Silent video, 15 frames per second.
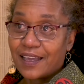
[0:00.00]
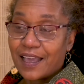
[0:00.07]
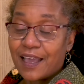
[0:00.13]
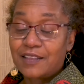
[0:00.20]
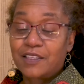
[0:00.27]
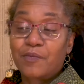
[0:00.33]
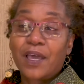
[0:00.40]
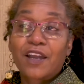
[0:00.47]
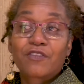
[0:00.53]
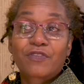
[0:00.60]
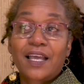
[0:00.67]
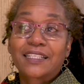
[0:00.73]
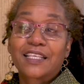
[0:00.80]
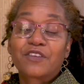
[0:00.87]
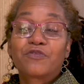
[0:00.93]
As a matter of
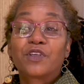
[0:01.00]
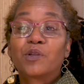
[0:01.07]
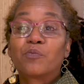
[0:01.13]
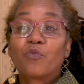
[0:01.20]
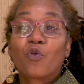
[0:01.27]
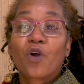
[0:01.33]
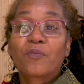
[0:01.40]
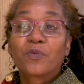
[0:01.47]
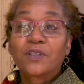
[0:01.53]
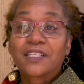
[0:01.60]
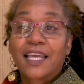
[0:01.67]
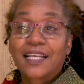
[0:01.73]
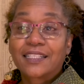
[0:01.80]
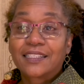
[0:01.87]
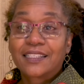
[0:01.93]
fact, I feel more
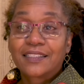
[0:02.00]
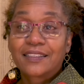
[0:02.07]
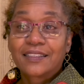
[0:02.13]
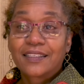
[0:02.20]
protected.